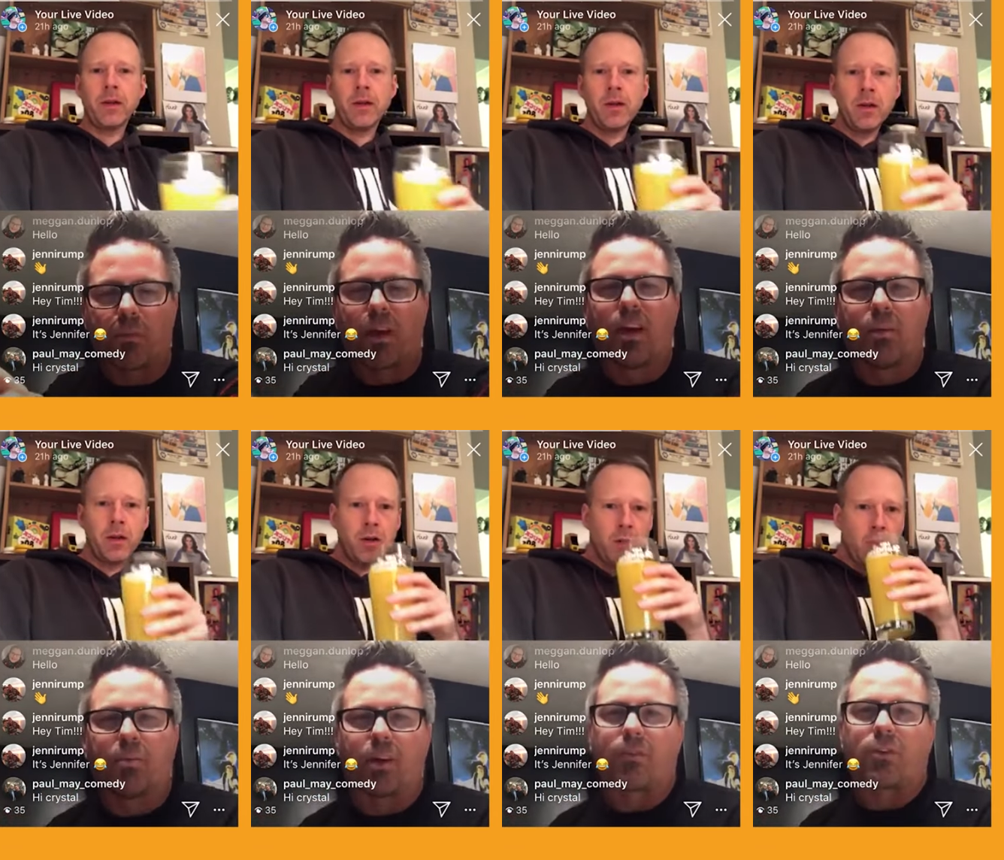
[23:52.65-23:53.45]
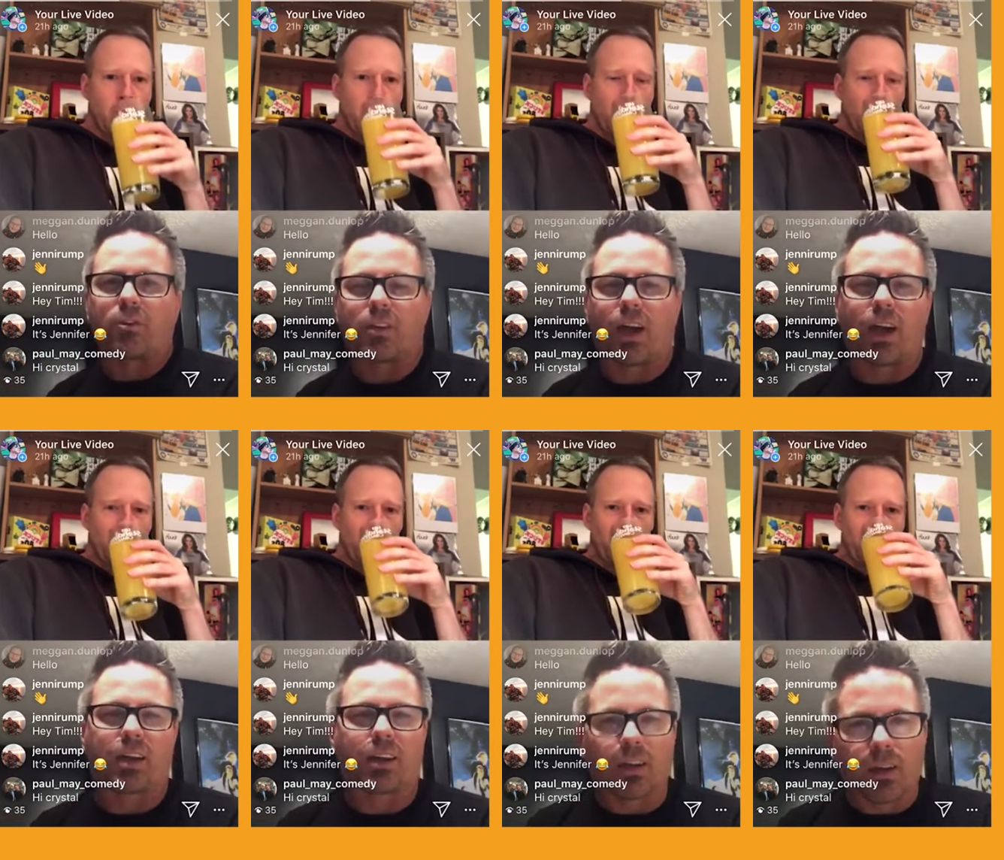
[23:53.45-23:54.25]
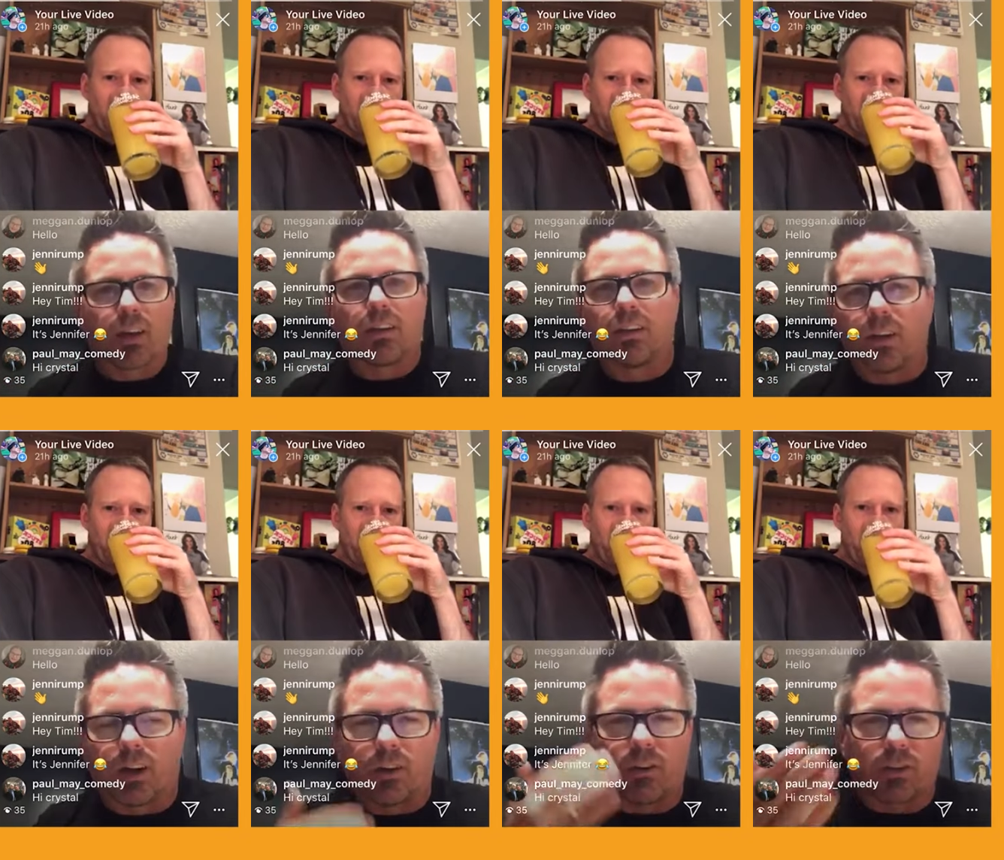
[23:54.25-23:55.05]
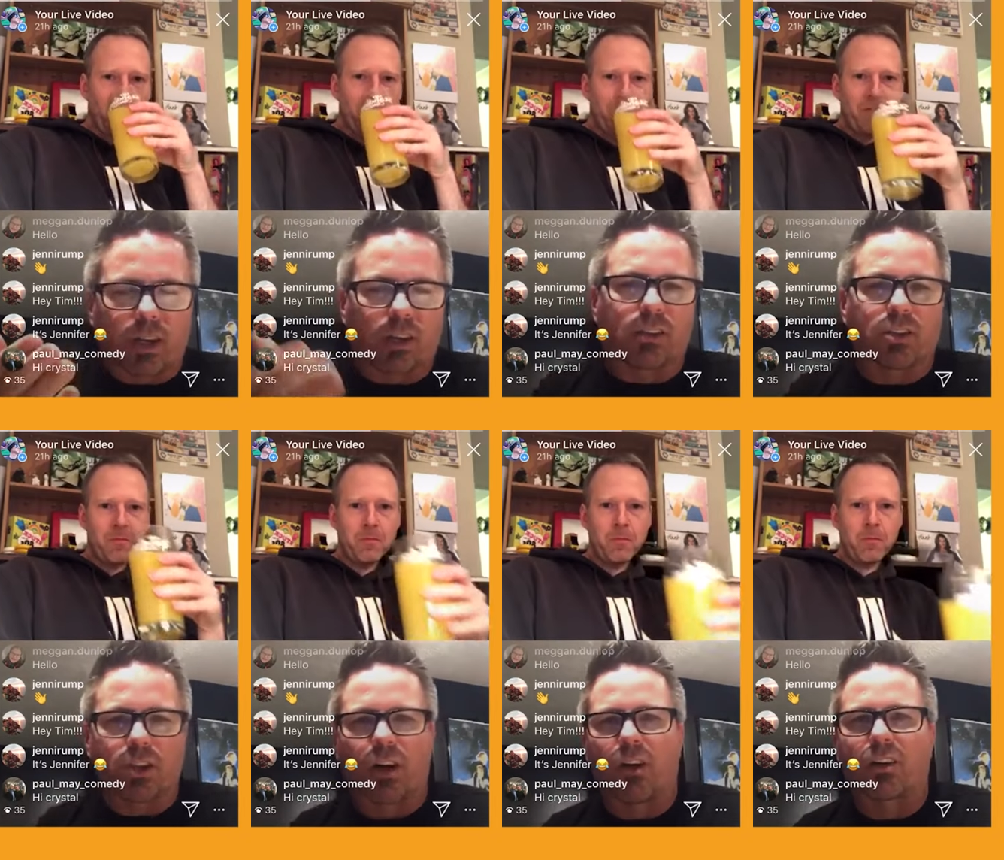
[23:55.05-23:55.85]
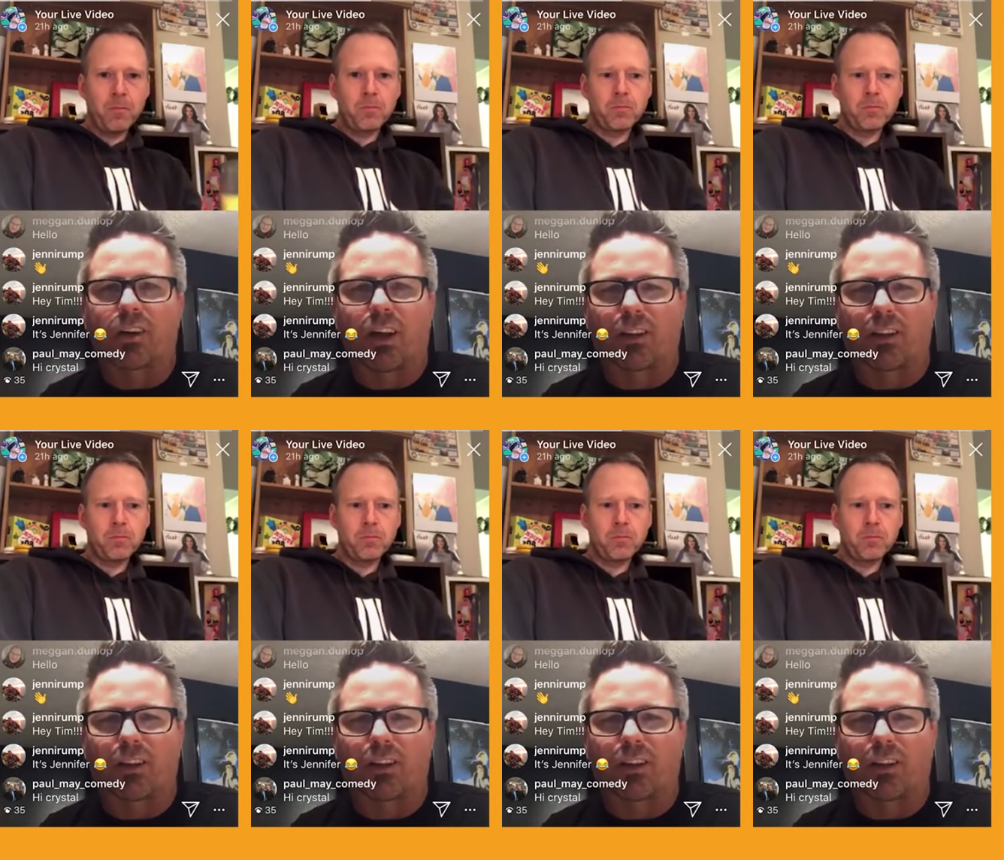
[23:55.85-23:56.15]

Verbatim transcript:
Speaker 1: But if you're like, you know, you're telling a joke and like,